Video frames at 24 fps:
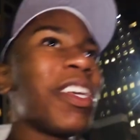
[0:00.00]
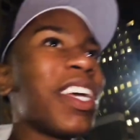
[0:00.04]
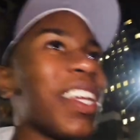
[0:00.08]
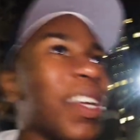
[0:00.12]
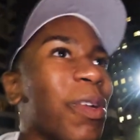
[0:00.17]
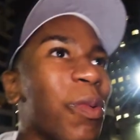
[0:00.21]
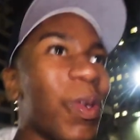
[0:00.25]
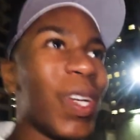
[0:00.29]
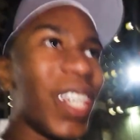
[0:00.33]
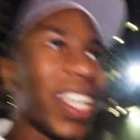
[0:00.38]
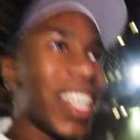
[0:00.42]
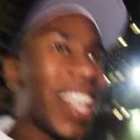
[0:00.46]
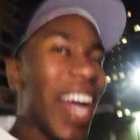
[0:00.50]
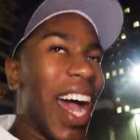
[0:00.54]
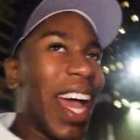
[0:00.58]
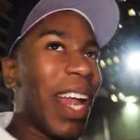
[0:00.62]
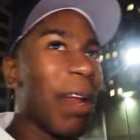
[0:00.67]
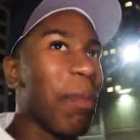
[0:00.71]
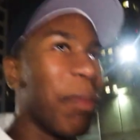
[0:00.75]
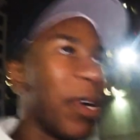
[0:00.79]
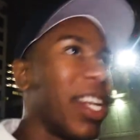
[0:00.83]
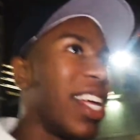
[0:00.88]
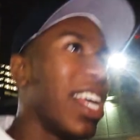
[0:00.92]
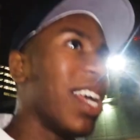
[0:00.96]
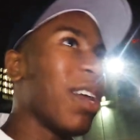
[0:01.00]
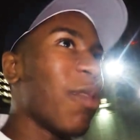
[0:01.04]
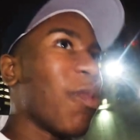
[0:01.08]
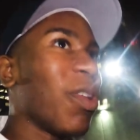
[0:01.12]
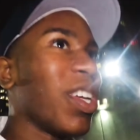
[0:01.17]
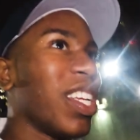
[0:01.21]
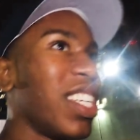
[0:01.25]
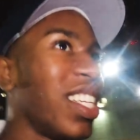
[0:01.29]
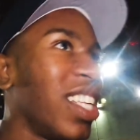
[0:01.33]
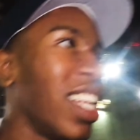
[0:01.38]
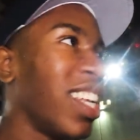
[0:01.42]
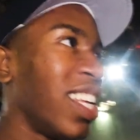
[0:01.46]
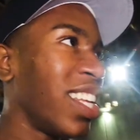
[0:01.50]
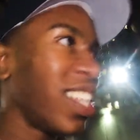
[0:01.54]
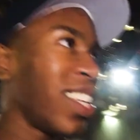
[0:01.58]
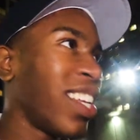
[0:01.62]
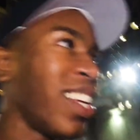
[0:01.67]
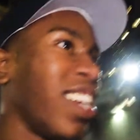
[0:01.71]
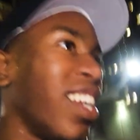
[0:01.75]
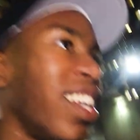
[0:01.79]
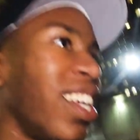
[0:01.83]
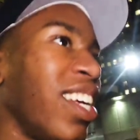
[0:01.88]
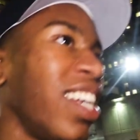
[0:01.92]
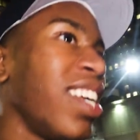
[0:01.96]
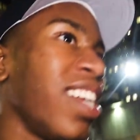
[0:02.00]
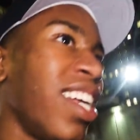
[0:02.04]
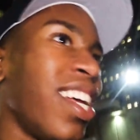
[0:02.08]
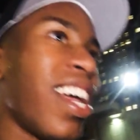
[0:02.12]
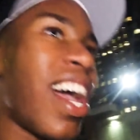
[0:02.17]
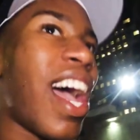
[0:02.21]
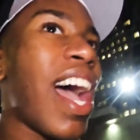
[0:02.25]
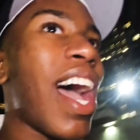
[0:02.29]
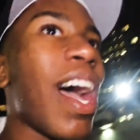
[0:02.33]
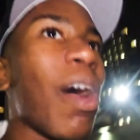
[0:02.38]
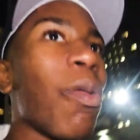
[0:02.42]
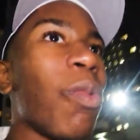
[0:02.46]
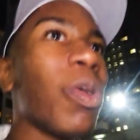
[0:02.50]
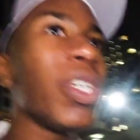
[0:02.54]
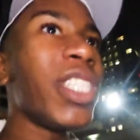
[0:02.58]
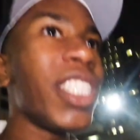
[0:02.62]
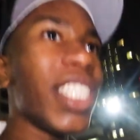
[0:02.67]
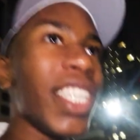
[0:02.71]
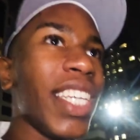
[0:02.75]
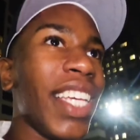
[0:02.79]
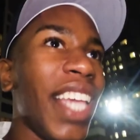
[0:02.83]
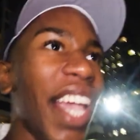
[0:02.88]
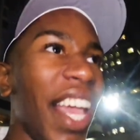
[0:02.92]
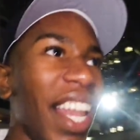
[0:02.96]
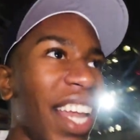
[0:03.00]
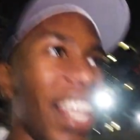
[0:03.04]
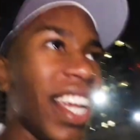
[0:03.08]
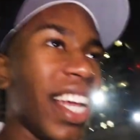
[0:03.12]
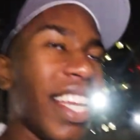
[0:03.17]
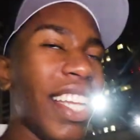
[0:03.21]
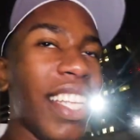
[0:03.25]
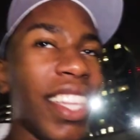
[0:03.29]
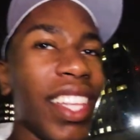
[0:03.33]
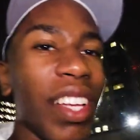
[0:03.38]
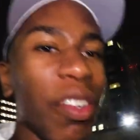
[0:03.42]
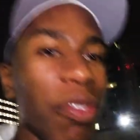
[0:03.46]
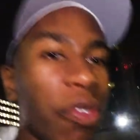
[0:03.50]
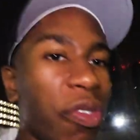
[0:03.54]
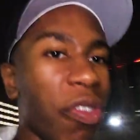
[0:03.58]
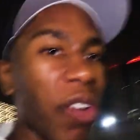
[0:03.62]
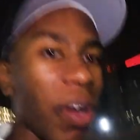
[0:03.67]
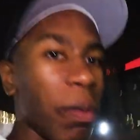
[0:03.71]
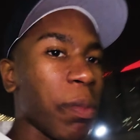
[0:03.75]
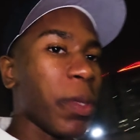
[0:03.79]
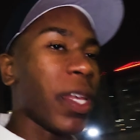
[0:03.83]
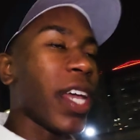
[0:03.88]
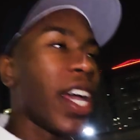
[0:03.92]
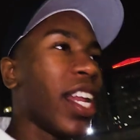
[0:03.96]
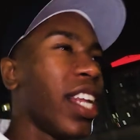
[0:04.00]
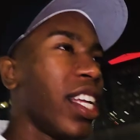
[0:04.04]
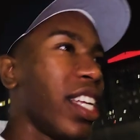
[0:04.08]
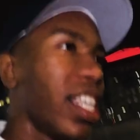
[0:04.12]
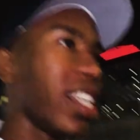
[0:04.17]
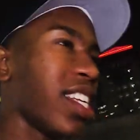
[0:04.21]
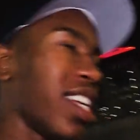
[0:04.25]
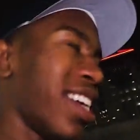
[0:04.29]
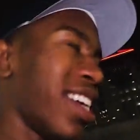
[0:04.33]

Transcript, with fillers: could have went and got it, but it was, I wasn't gaining anything from getting it.